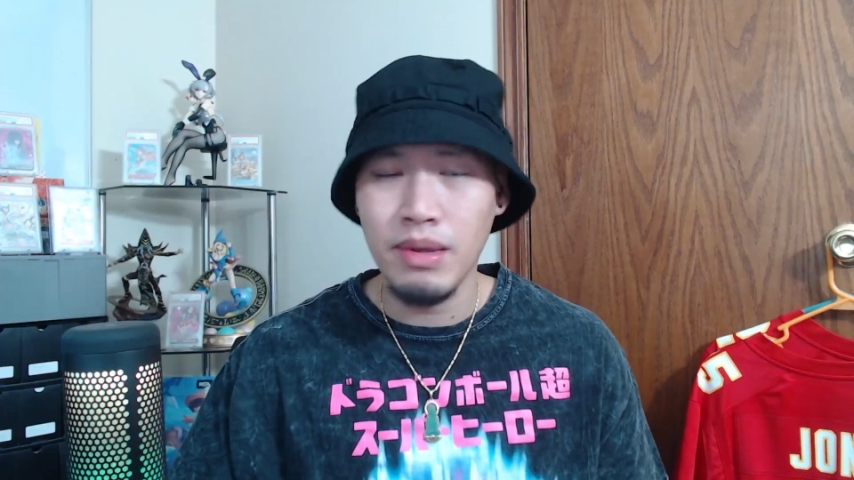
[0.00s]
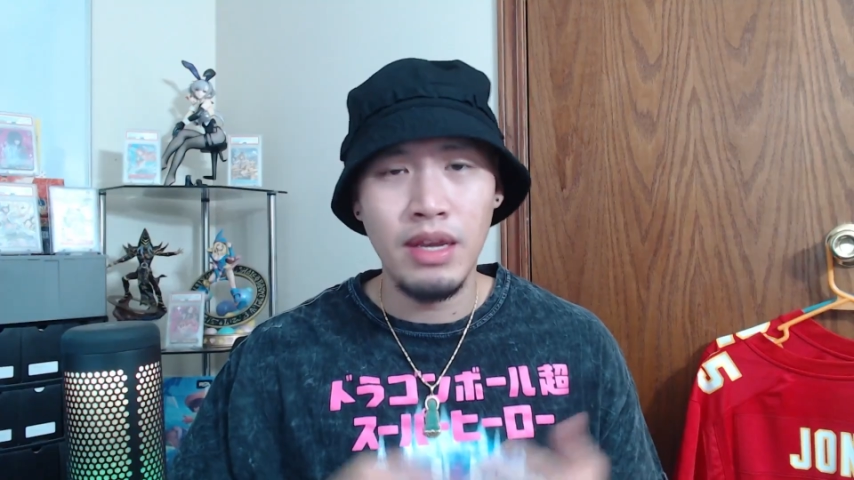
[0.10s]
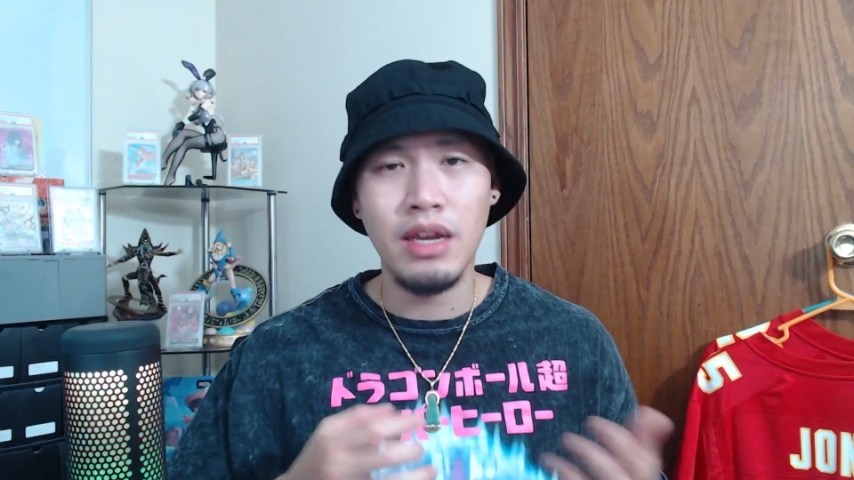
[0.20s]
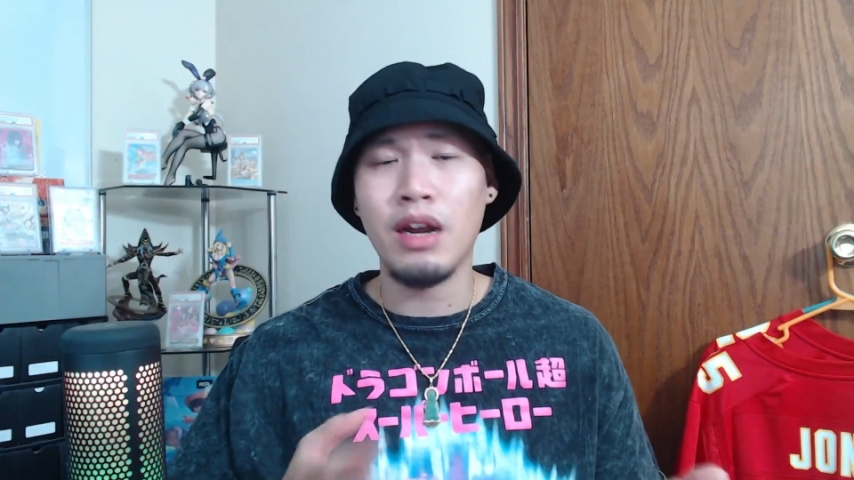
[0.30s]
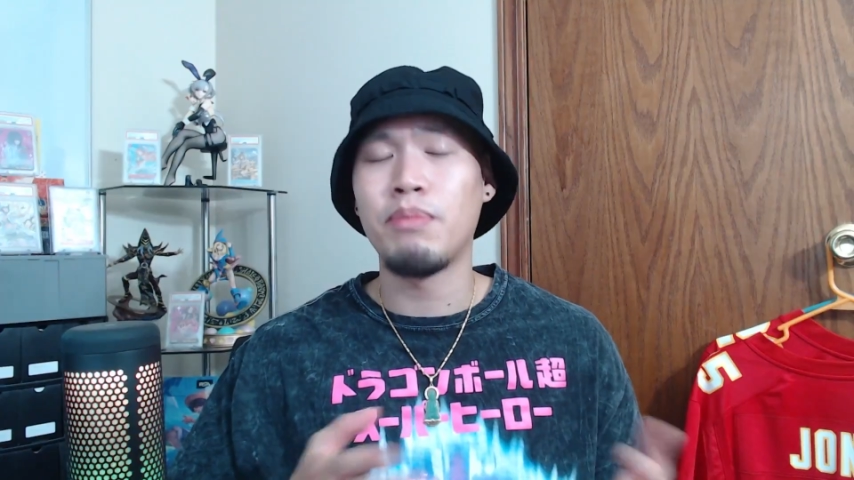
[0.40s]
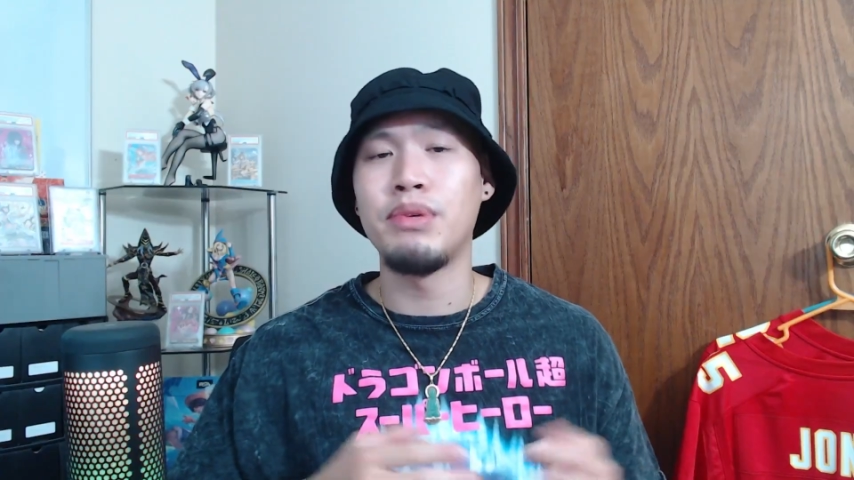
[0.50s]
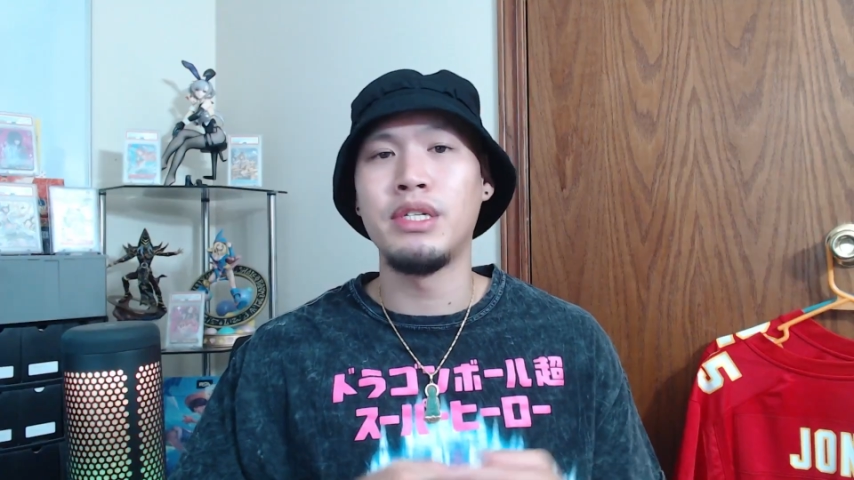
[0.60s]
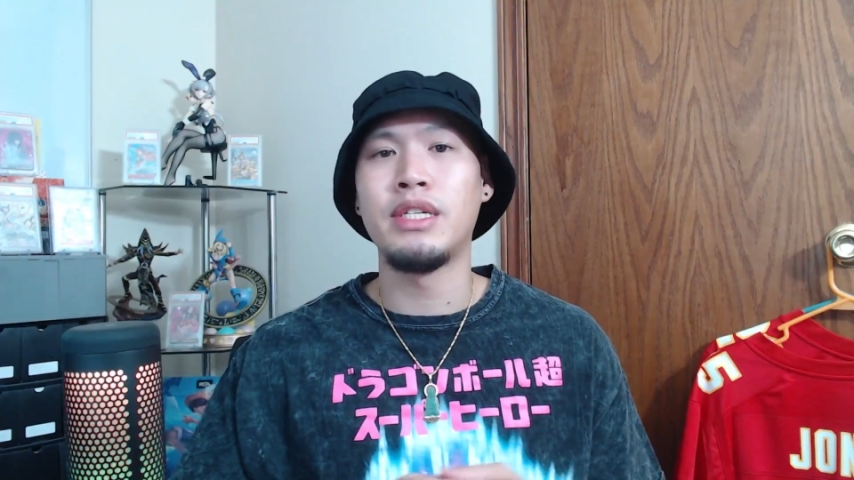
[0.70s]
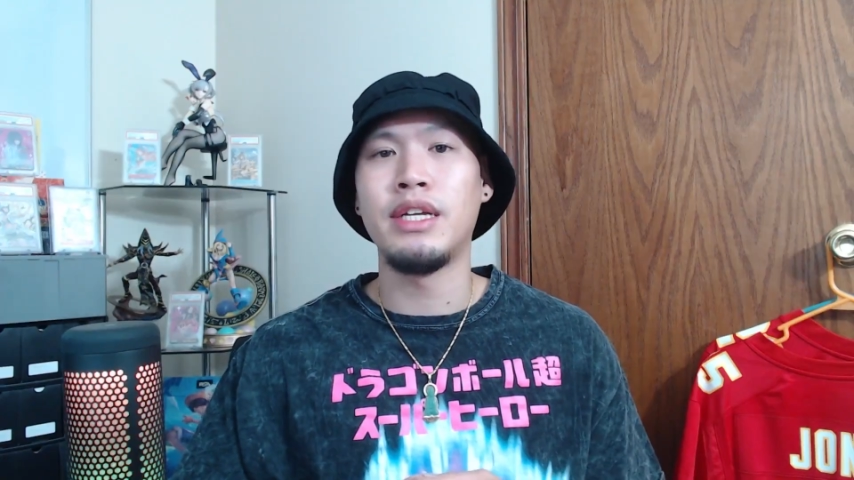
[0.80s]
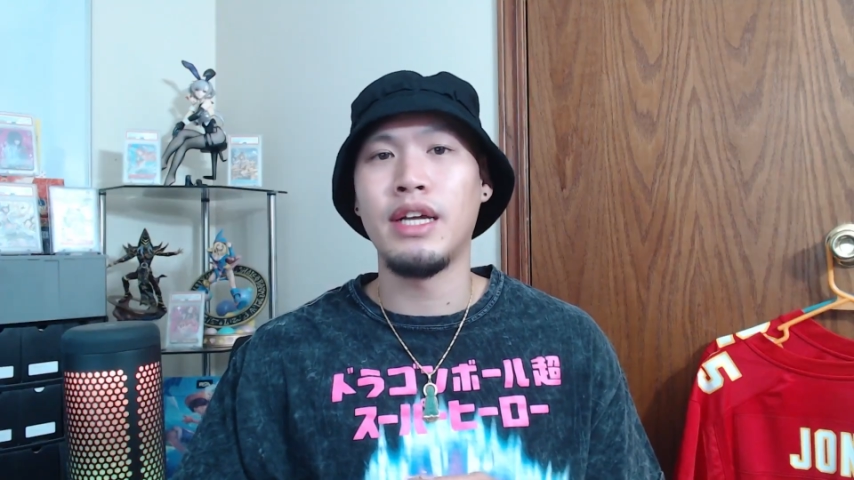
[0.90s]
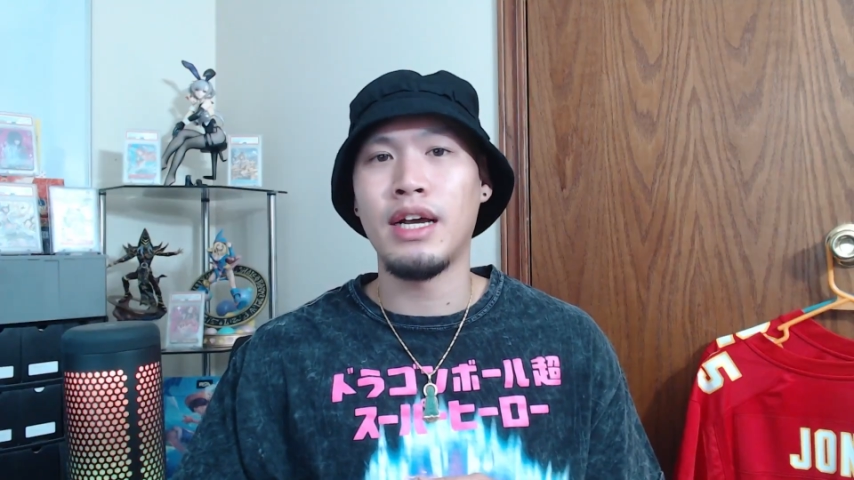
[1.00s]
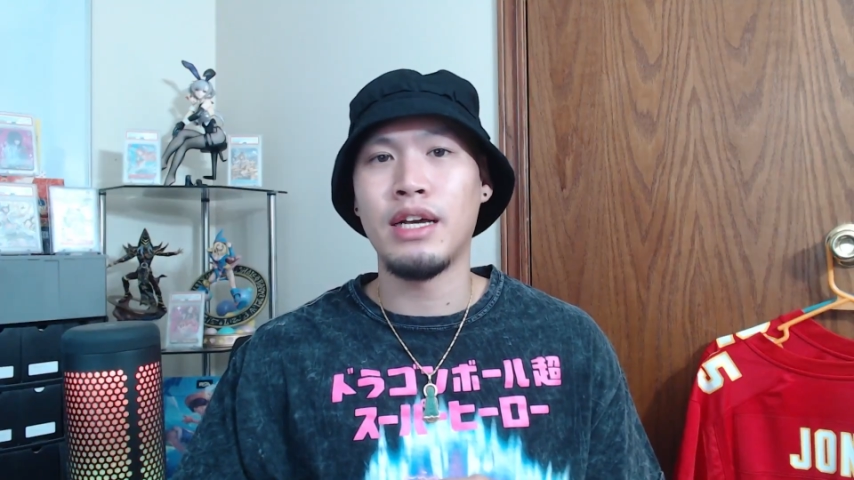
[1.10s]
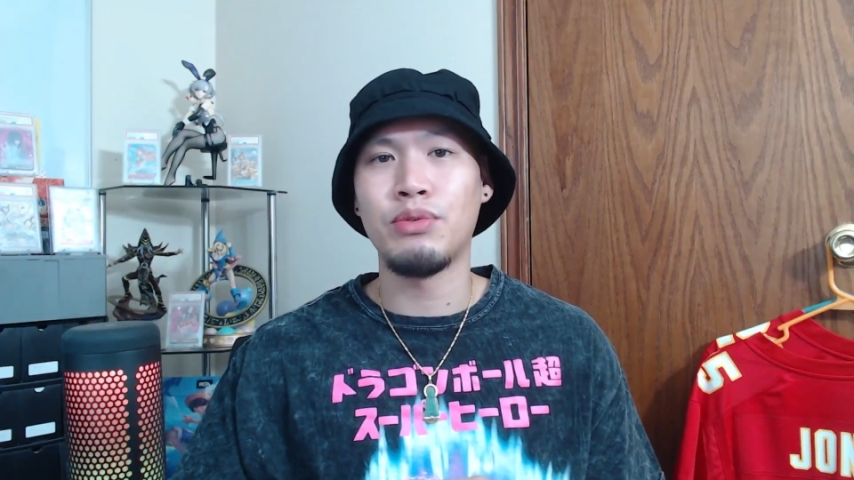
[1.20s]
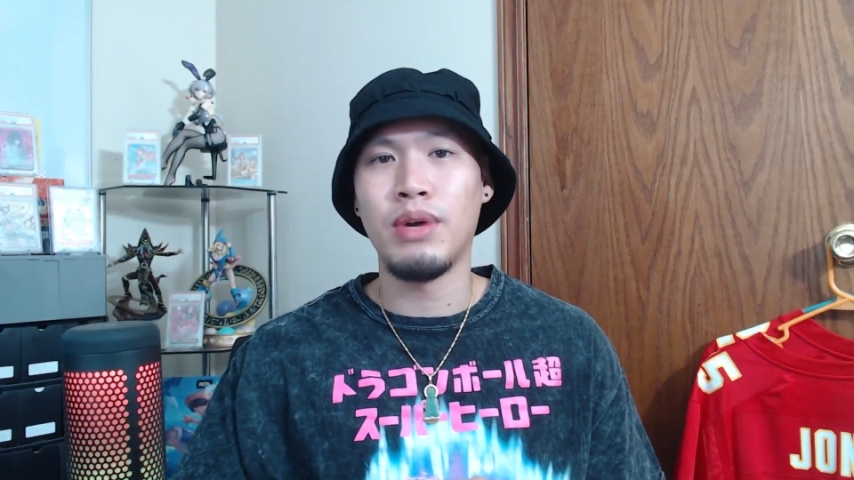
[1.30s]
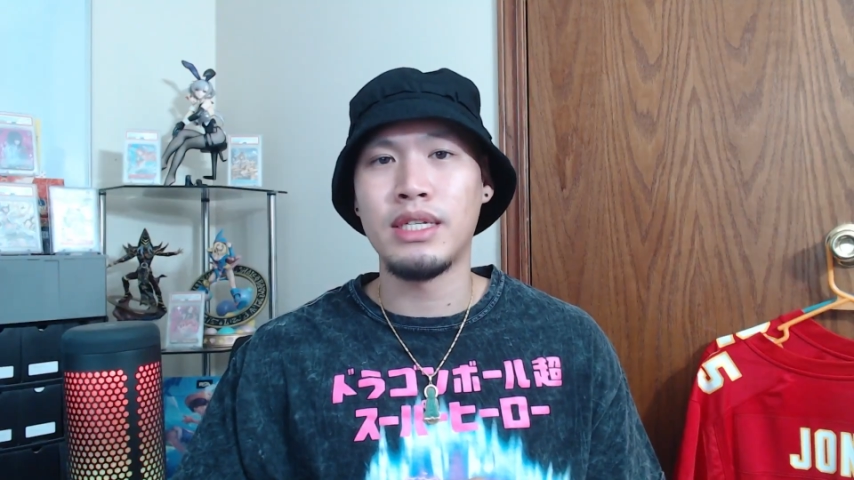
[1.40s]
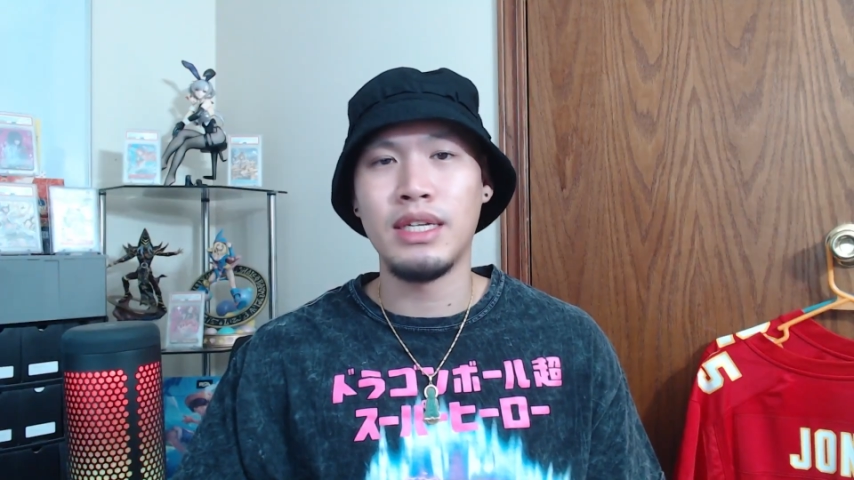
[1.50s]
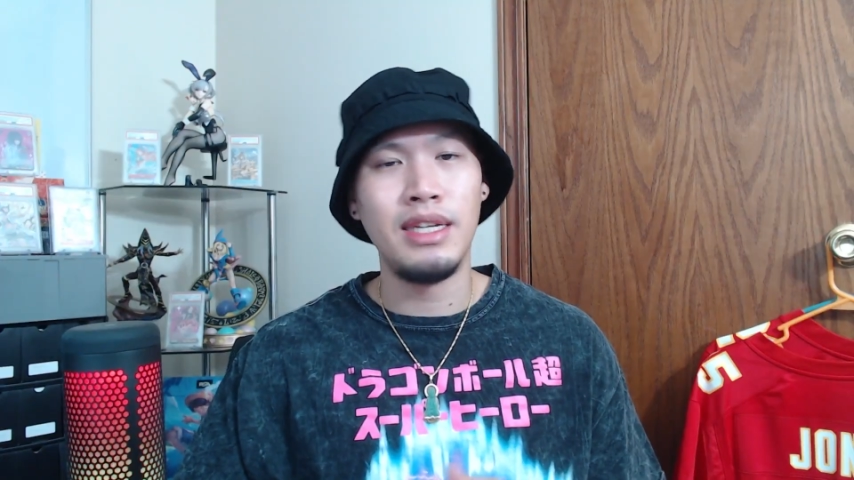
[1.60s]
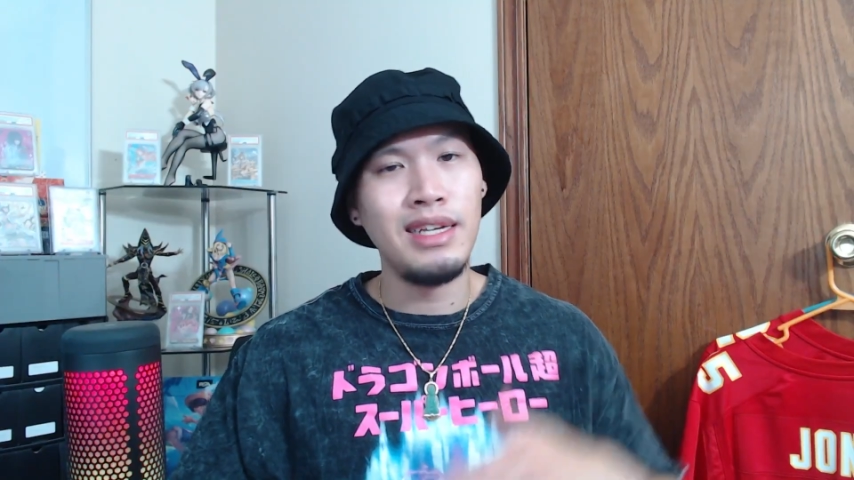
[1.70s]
and I appreciate you guys watching.